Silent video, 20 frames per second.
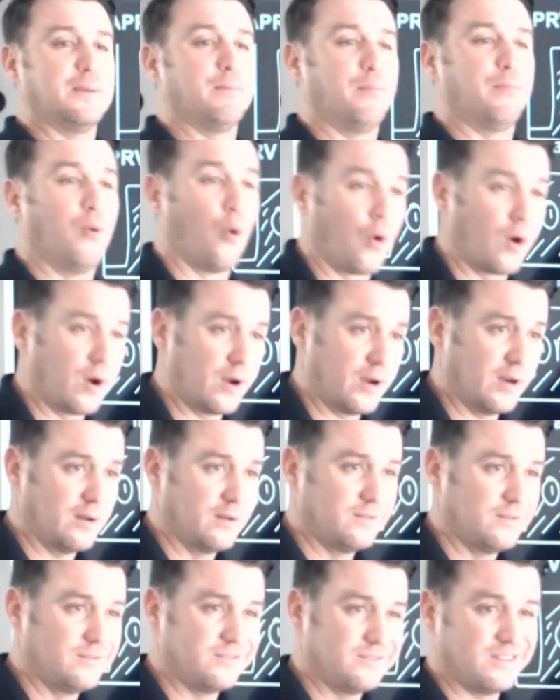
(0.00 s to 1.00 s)
important?
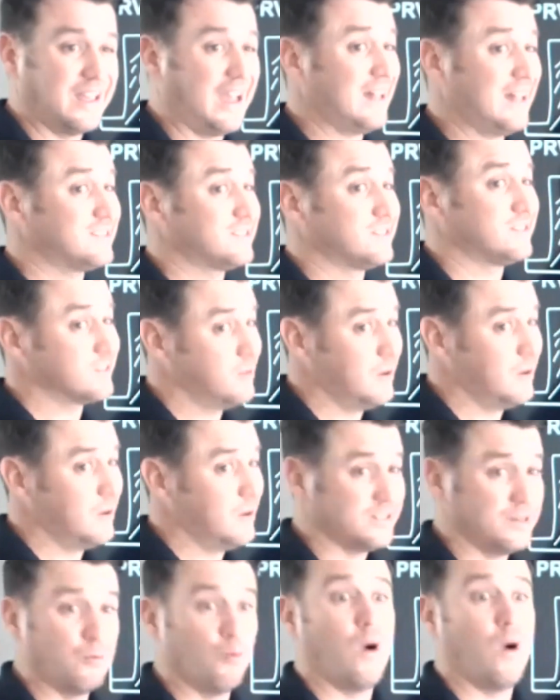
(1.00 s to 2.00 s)
That's the
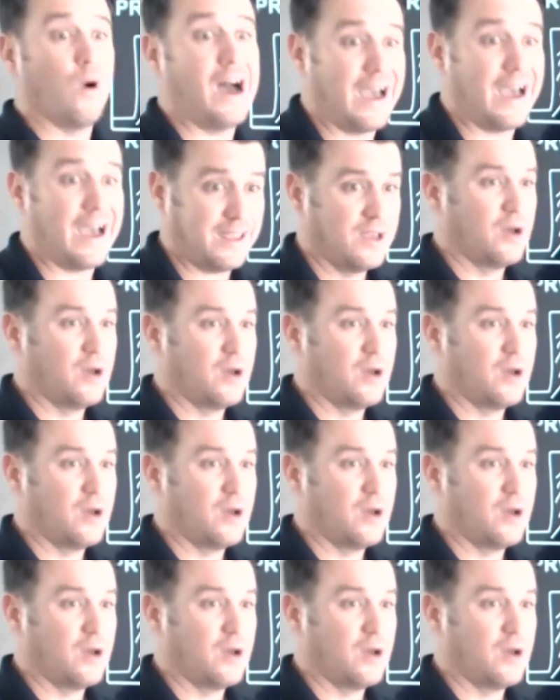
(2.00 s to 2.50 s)
question. Why?